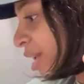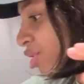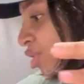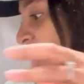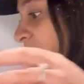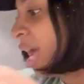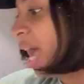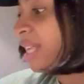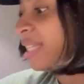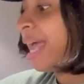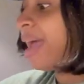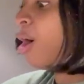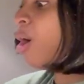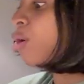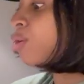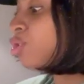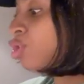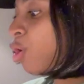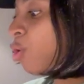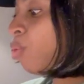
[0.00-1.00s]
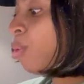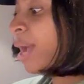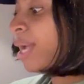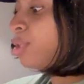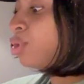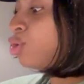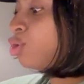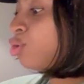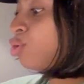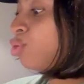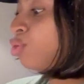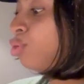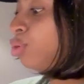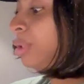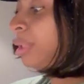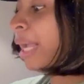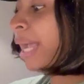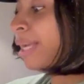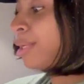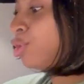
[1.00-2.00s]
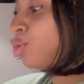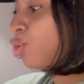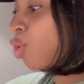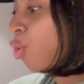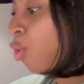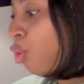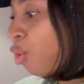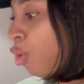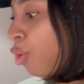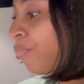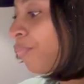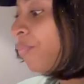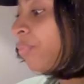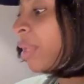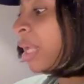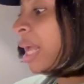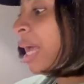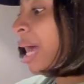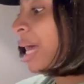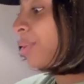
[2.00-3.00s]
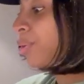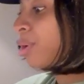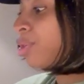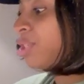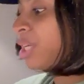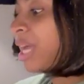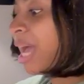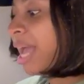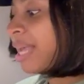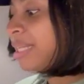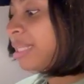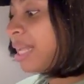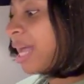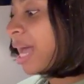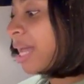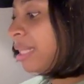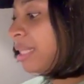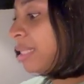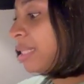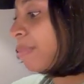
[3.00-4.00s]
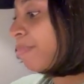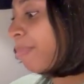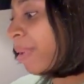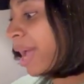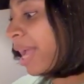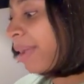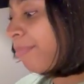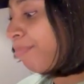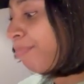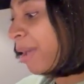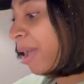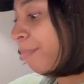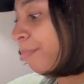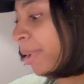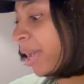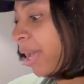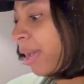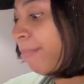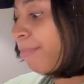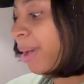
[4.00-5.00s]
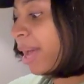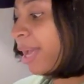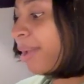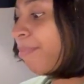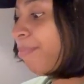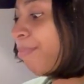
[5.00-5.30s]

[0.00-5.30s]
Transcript: you guys. I also went to Tesco. I told you guys that buying pepper, buying